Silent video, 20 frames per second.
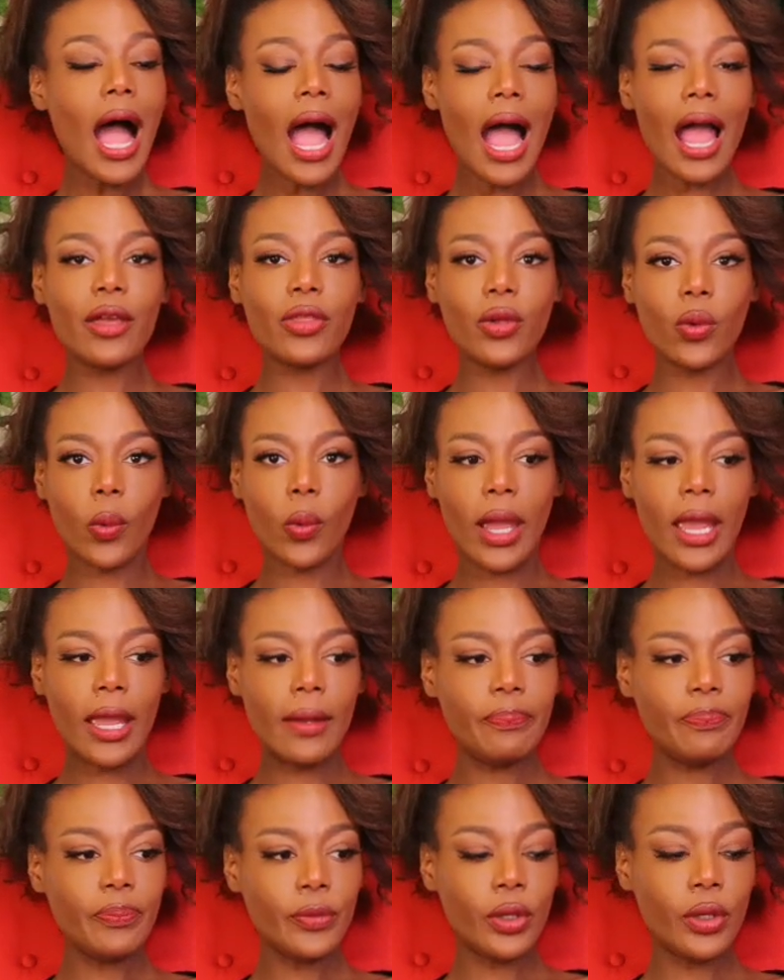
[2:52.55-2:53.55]
Either
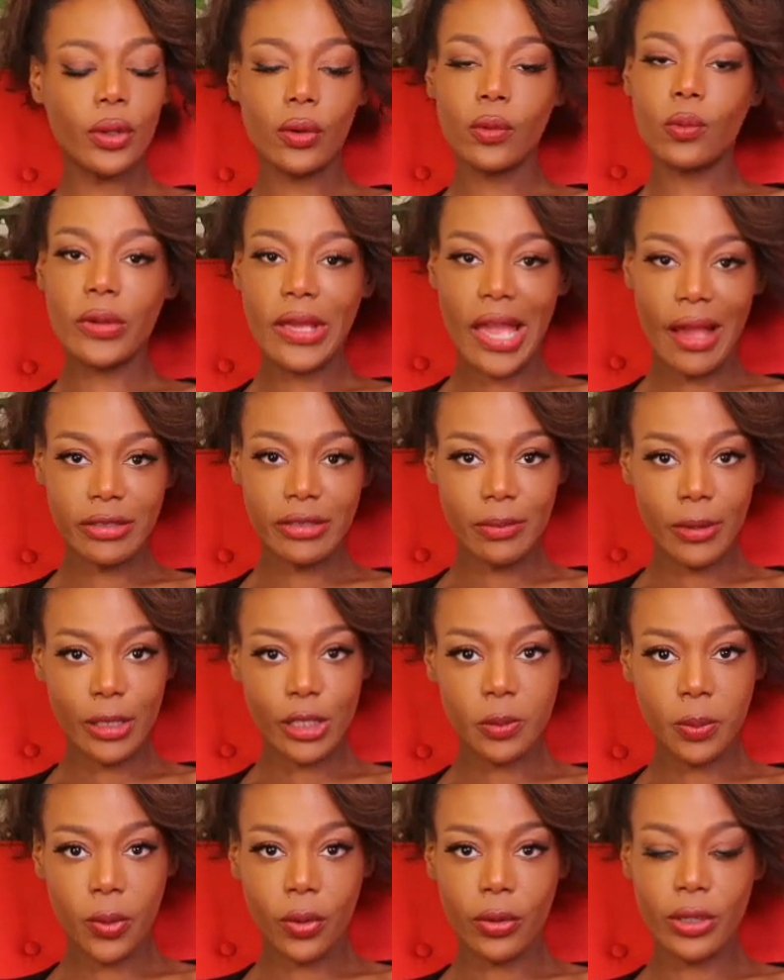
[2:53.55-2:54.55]
way, we have some
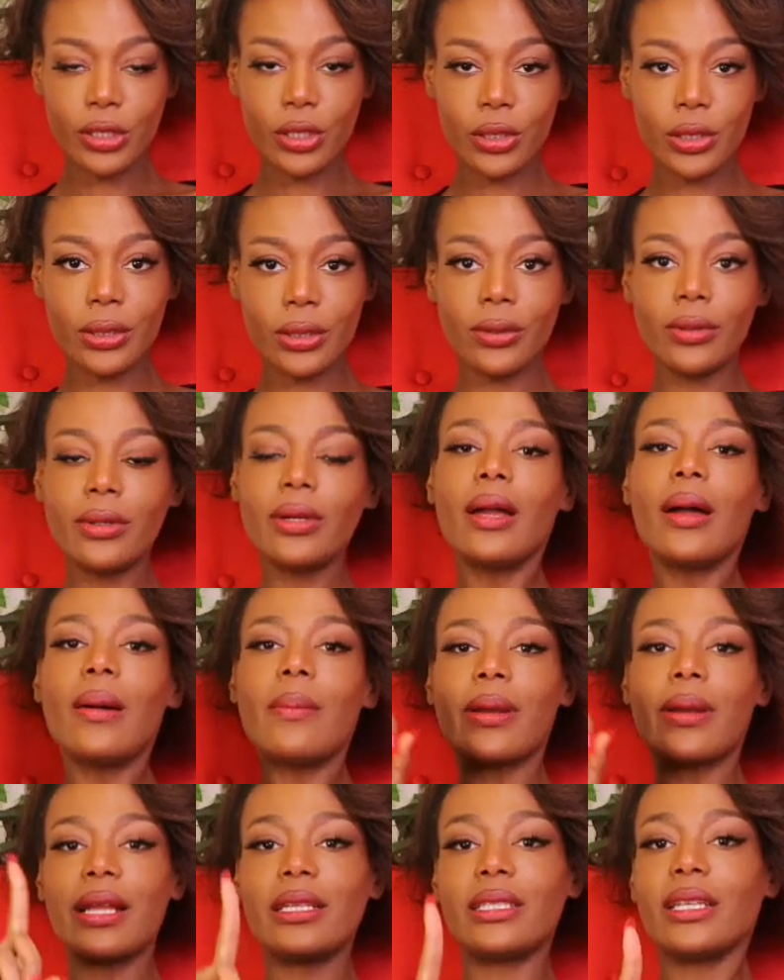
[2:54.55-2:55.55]
exploring to do,
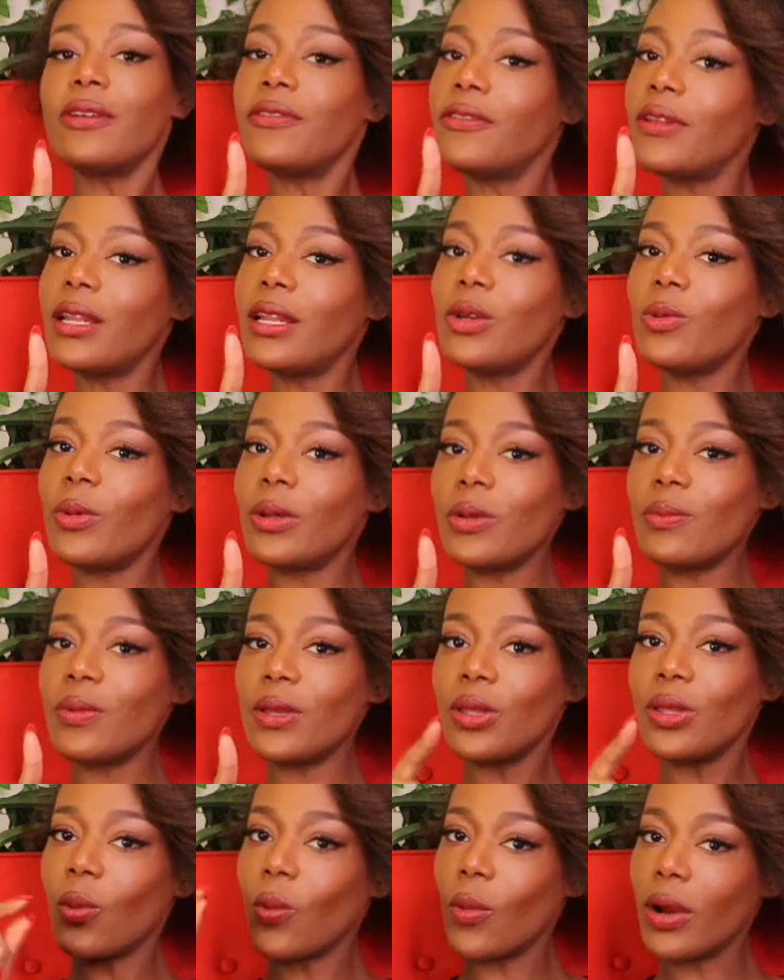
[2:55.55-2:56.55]
but I definitely want to
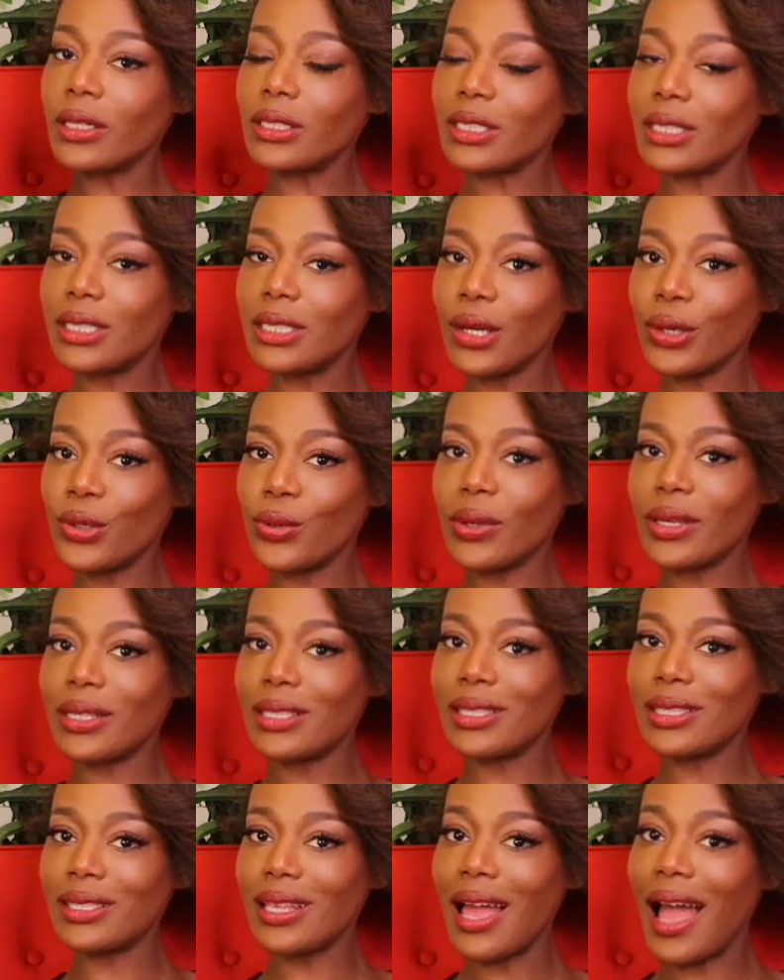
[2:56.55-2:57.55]
be the one to tell you
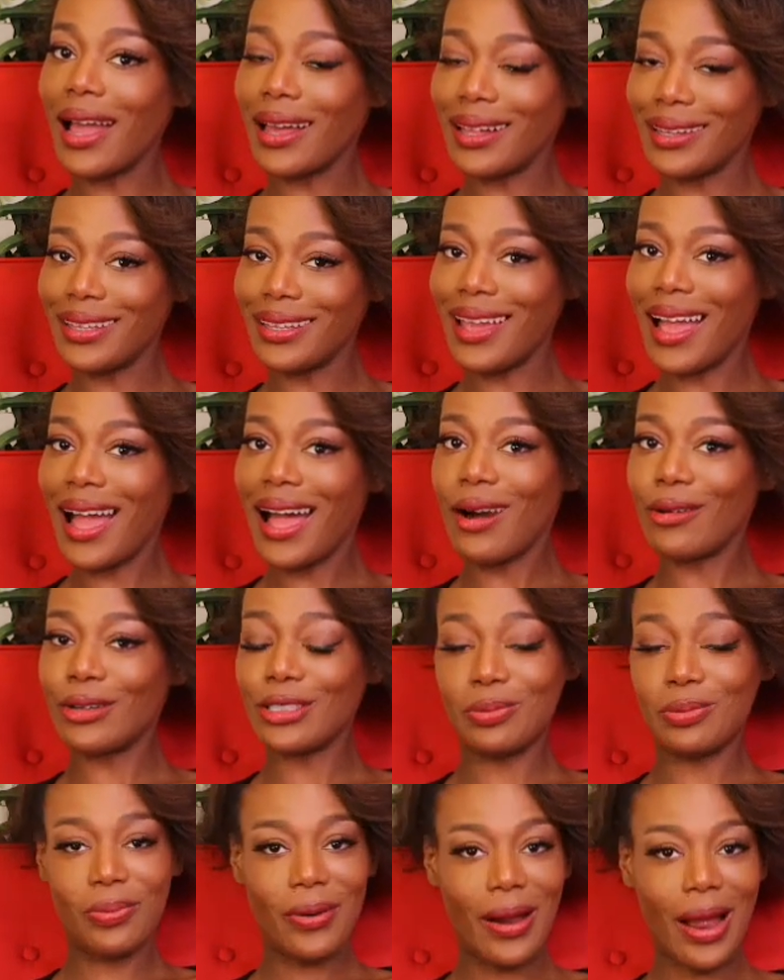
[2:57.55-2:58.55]
exactly how
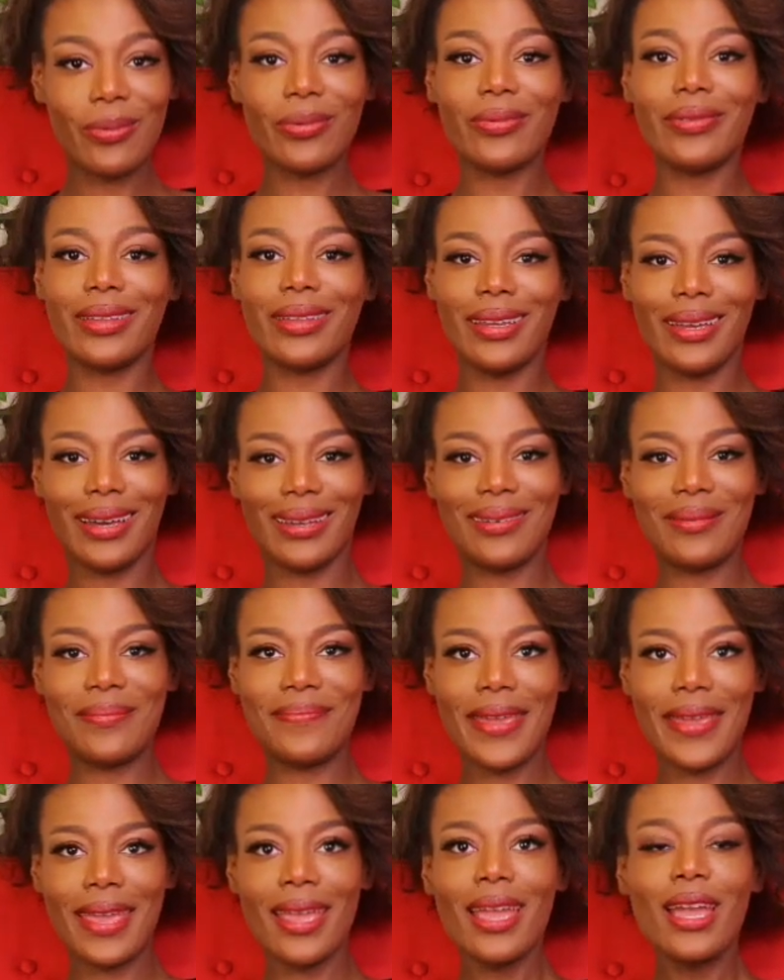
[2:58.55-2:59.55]
it's probably going to
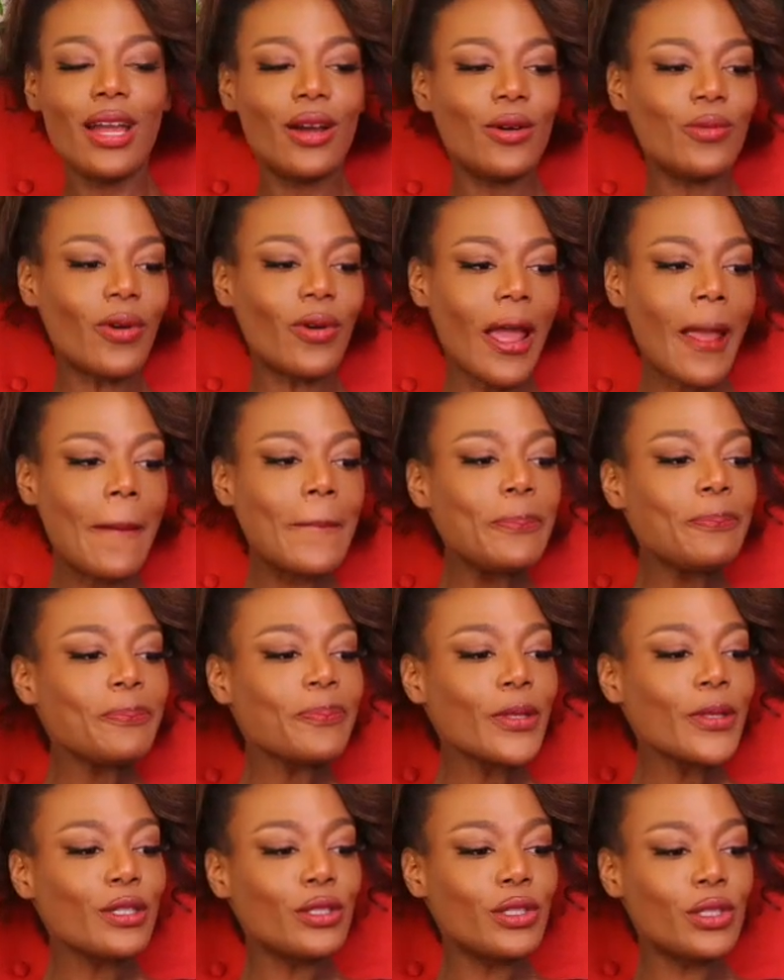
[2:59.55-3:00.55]
be, right?
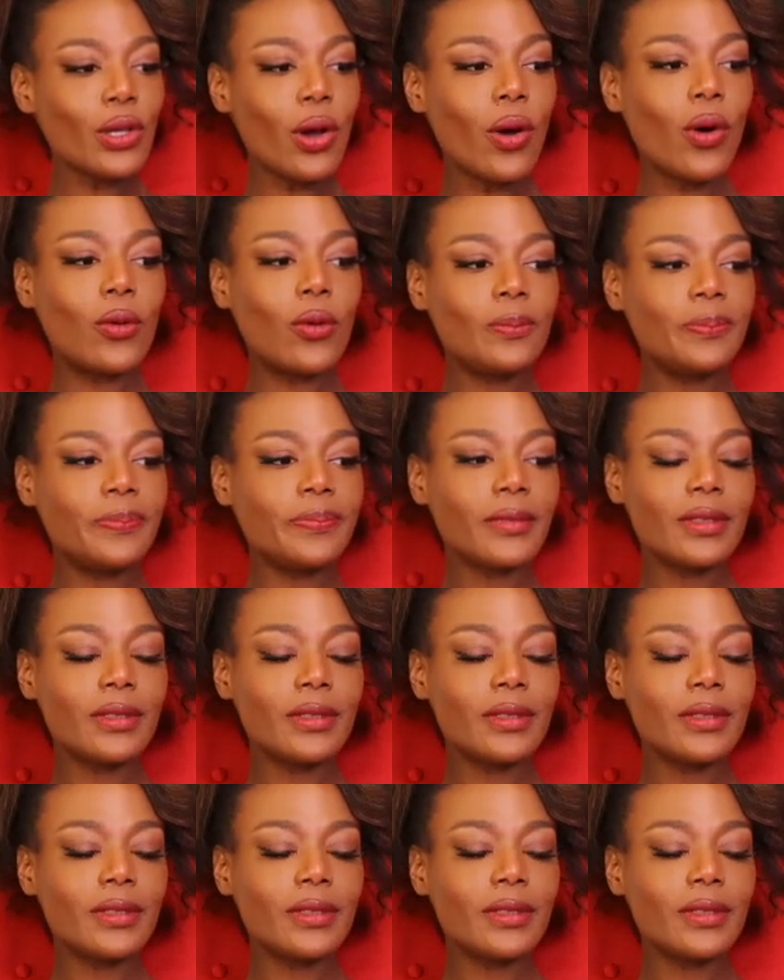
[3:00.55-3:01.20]
So